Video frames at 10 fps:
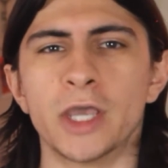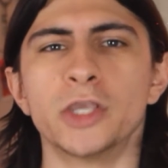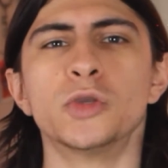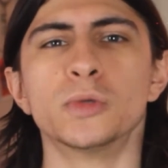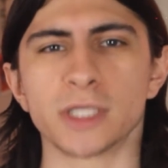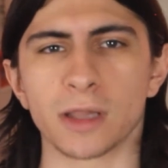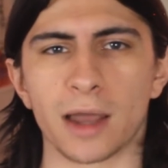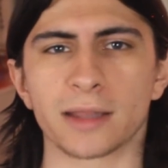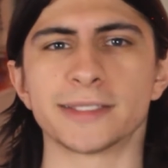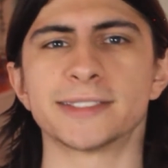use a
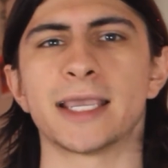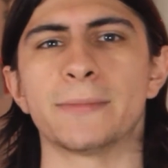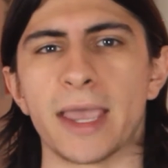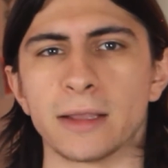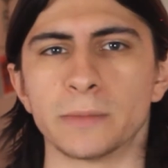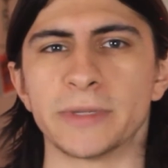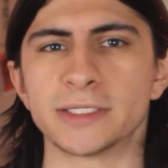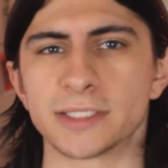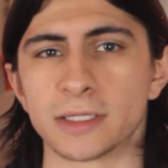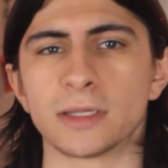lot of the same
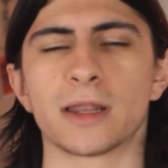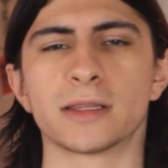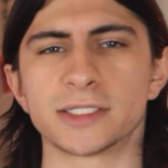elements and a lot of the